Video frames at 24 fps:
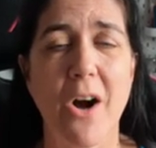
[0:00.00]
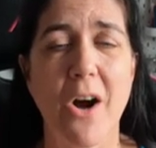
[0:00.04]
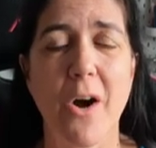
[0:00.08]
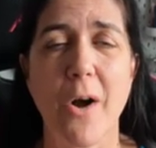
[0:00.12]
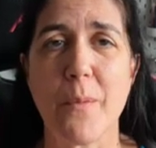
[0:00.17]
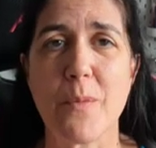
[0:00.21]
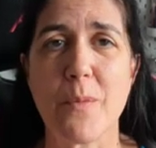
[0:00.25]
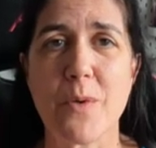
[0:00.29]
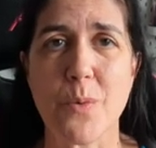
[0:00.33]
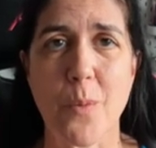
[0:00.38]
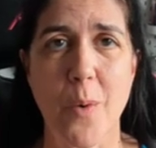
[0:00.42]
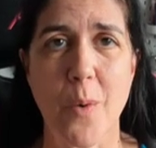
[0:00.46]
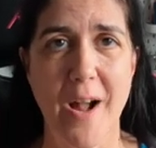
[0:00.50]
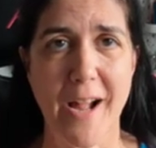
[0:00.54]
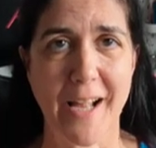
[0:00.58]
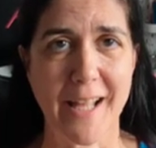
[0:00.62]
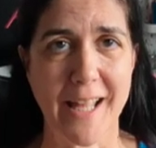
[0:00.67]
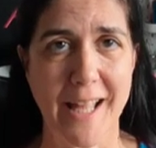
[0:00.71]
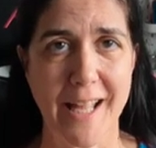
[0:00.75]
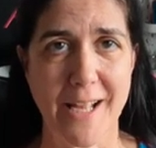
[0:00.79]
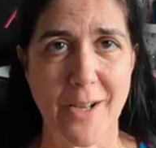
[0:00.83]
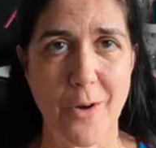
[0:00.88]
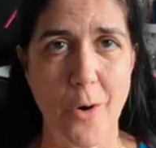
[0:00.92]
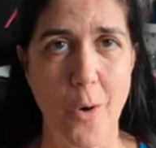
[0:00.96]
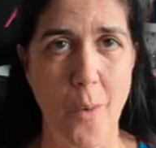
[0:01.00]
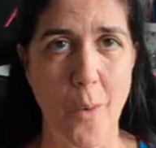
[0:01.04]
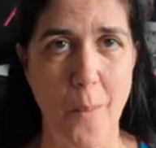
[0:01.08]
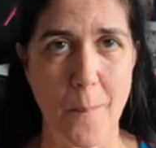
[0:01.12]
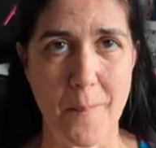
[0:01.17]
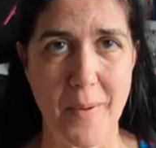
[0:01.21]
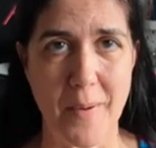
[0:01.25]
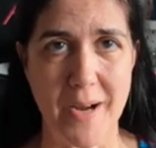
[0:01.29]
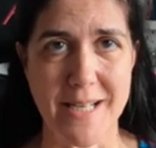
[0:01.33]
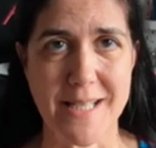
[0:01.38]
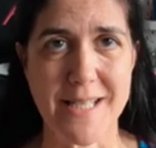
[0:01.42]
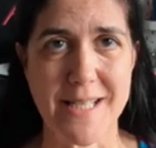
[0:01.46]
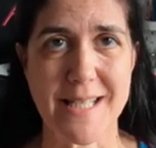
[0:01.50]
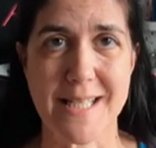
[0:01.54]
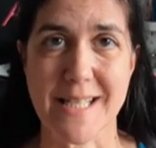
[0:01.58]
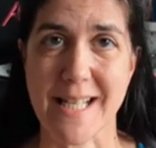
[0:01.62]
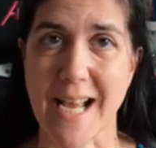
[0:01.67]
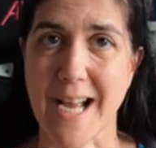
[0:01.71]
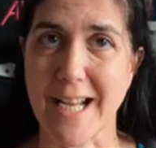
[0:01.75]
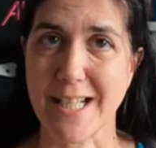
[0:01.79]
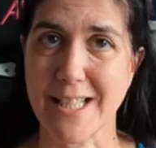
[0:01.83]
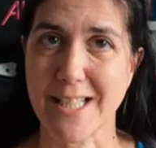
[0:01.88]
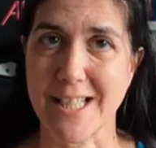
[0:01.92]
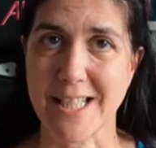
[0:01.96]
I was working on my
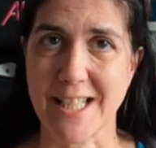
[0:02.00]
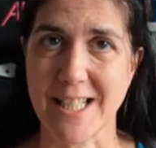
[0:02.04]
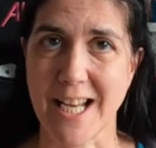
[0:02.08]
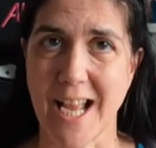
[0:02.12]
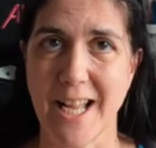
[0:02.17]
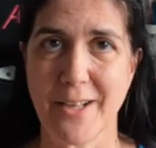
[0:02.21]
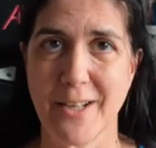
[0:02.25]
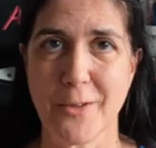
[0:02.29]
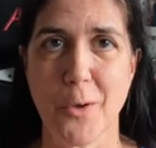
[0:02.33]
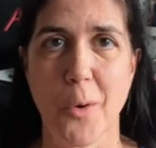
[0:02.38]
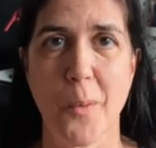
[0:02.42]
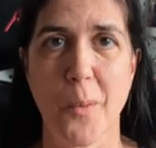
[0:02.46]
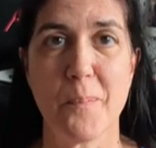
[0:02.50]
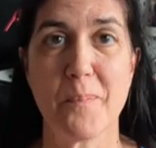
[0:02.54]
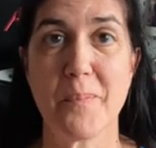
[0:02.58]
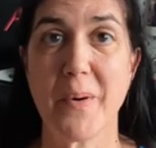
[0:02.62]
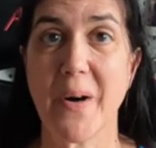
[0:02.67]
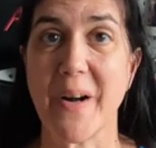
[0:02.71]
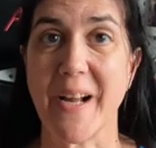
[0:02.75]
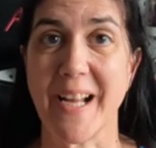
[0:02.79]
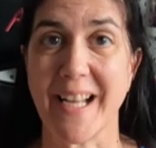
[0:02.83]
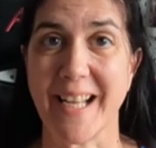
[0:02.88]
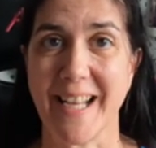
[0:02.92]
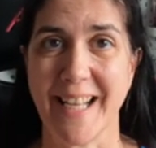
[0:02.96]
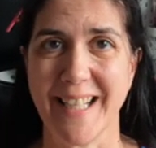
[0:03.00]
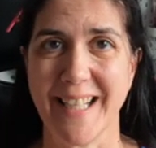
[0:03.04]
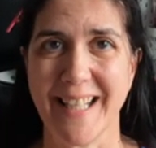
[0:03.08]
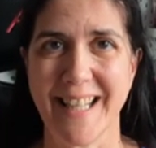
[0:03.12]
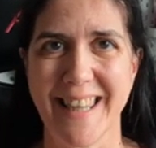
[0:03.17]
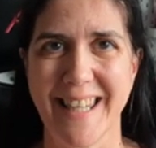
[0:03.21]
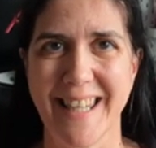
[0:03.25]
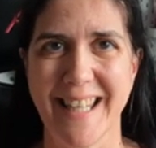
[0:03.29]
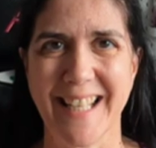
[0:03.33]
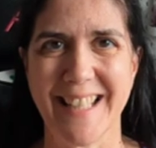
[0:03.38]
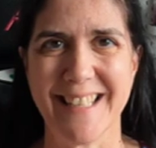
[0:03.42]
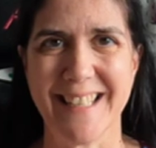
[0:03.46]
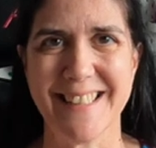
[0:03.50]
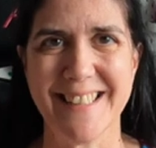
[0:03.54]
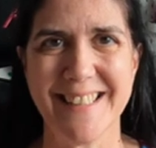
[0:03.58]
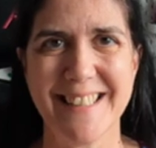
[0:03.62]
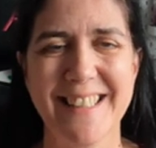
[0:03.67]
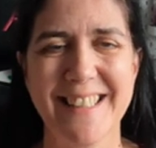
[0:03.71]
stash and not buying anything.